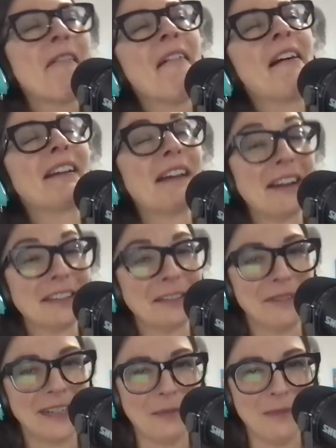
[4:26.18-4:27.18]
I highly
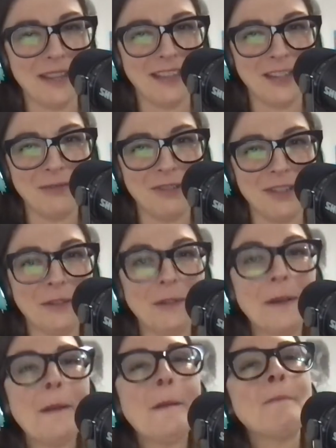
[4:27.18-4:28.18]
recommend that you do.
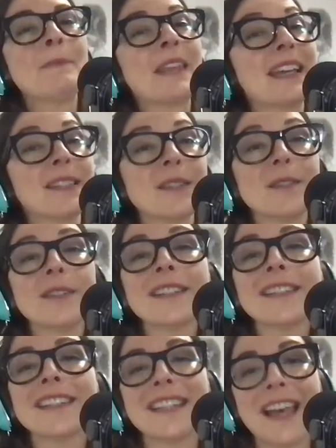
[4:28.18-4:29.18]
As soon as
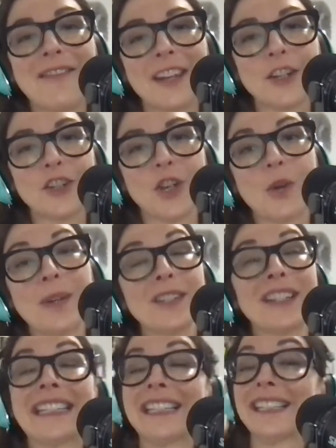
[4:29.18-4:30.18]
this FX show, it's
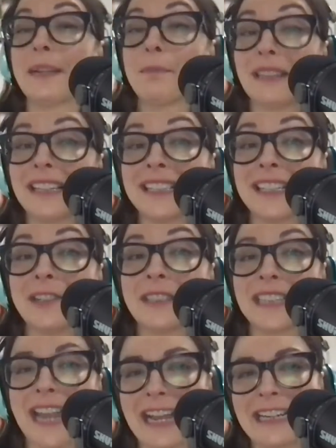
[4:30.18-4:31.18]
on Disney Plus here
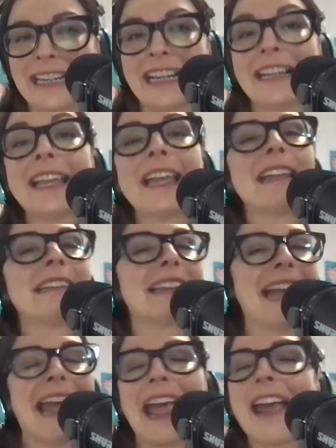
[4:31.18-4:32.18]
in Canada,
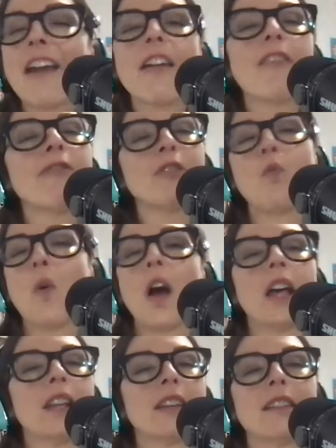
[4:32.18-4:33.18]
like
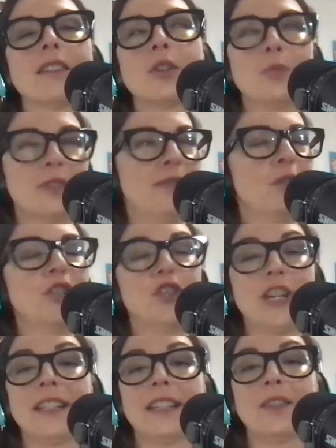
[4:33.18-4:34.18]
everyone who was food
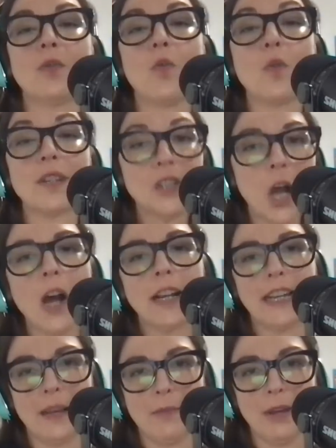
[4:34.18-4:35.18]
adjacent was
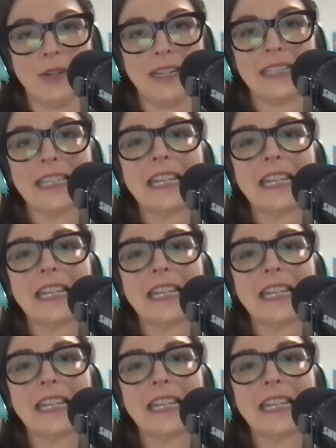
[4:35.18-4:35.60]
talking about it.